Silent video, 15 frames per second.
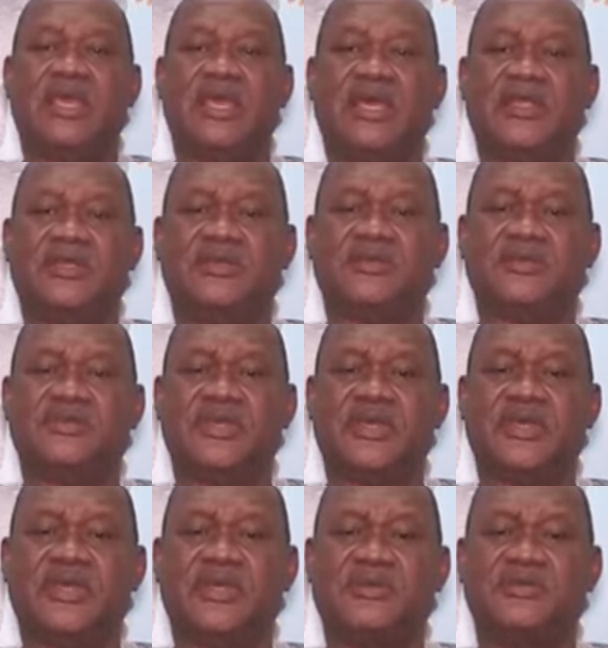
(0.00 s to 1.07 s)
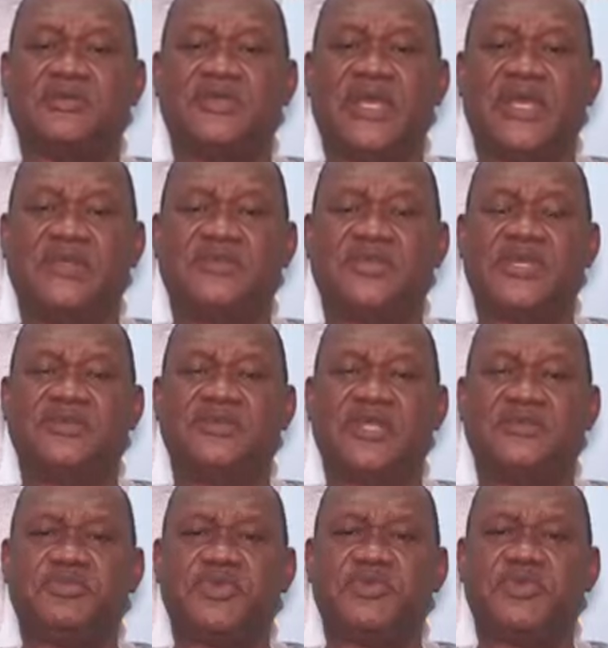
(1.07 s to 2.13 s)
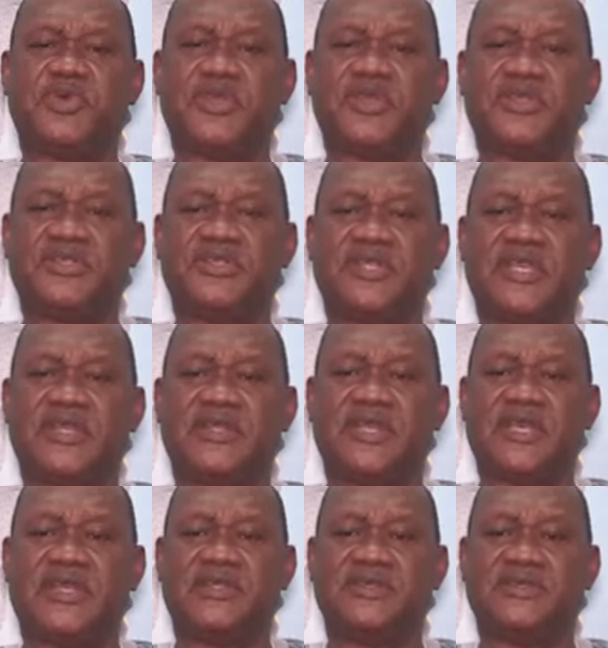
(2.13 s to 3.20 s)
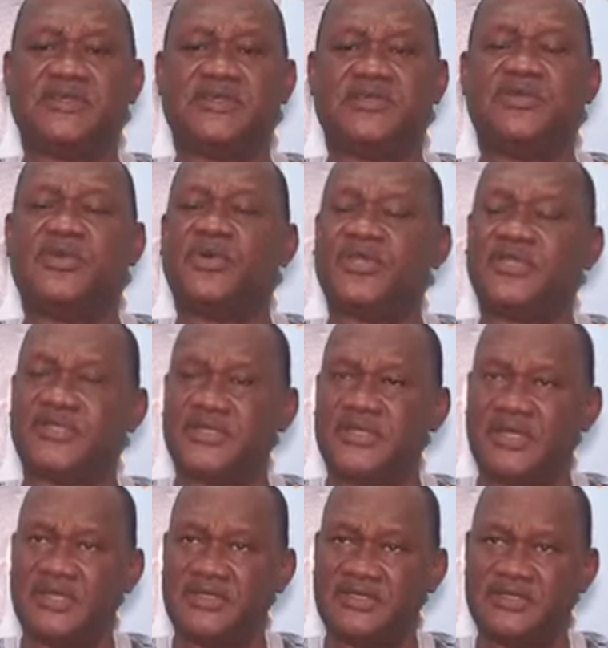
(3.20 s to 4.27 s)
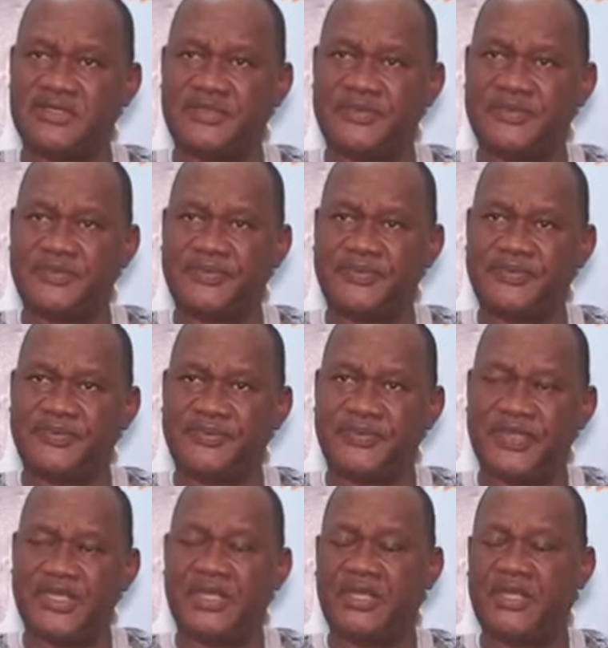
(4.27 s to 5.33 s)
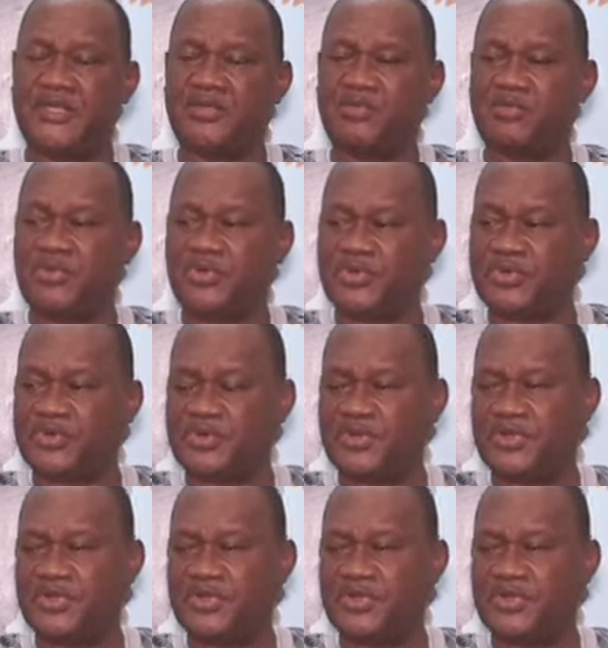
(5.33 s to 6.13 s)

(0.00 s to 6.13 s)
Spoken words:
And I try to let people understand that God is in us. The book,